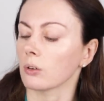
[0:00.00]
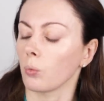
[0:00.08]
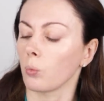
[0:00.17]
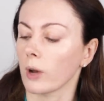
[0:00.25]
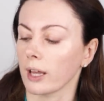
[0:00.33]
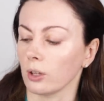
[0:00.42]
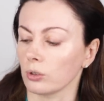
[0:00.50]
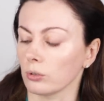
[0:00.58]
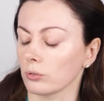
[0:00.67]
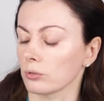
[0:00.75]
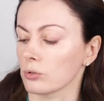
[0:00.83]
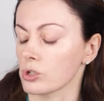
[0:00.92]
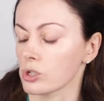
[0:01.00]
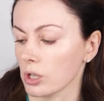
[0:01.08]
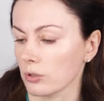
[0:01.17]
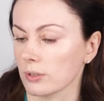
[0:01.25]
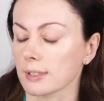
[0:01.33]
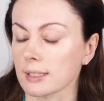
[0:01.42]
well
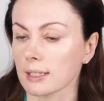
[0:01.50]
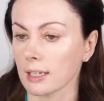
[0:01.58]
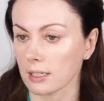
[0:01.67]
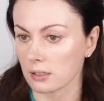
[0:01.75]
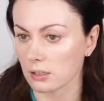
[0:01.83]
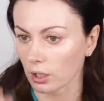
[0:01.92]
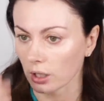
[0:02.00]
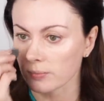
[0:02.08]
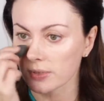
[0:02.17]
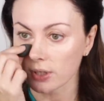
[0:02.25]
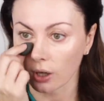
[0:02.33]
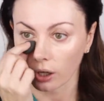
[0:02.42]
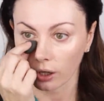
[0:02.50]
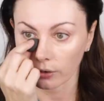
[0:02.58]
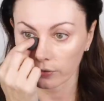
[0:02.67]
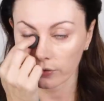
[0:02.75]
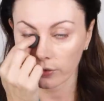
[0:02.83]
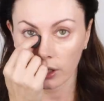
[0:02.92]
chosen in terms
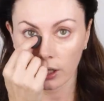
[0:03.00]
of